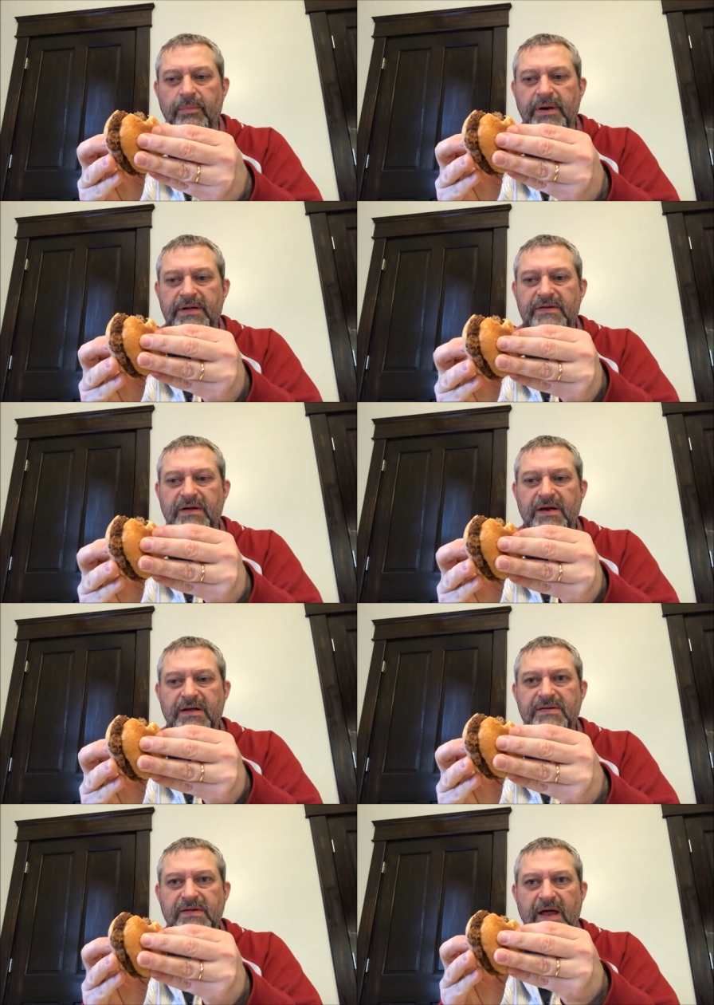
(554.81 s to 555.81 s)
but it
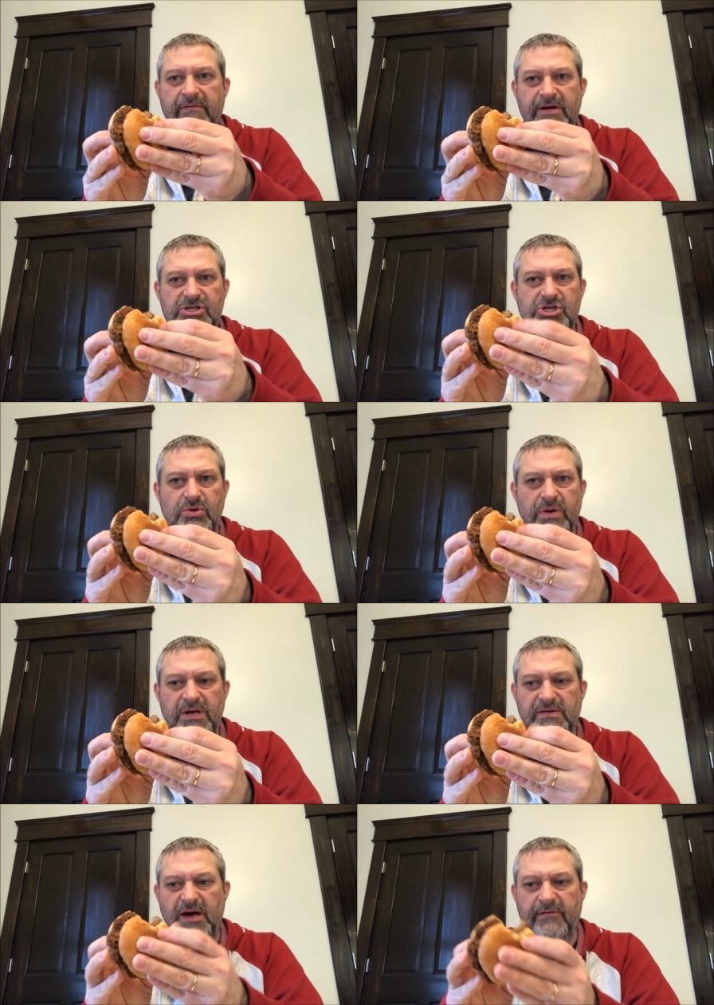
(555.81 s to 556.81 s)
is kind of a
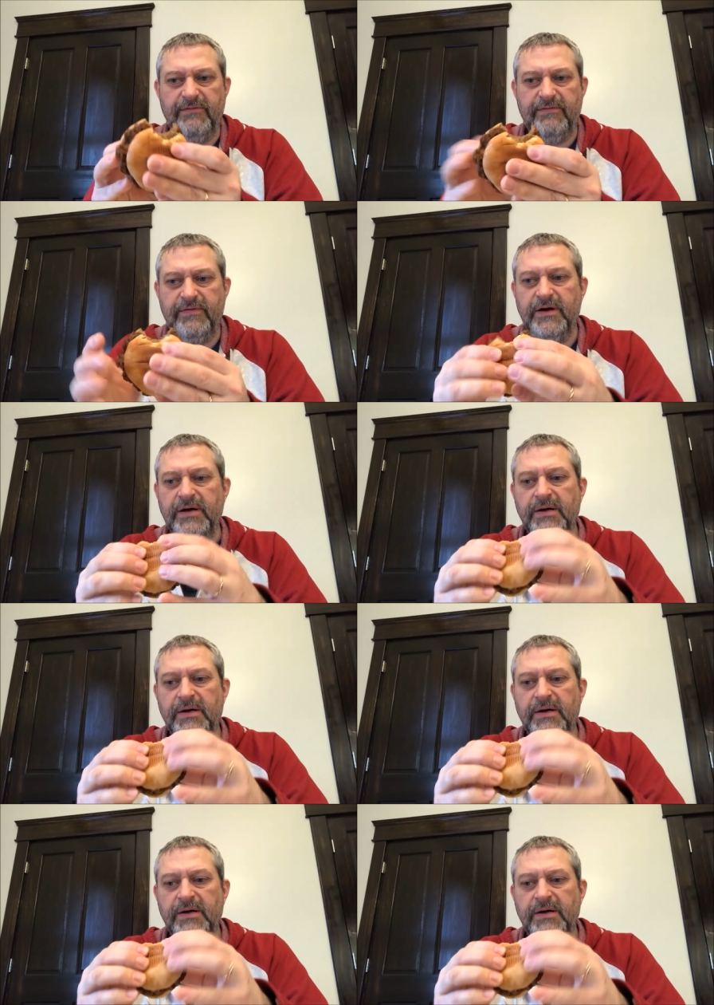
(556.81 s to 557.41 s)
chewy, tough,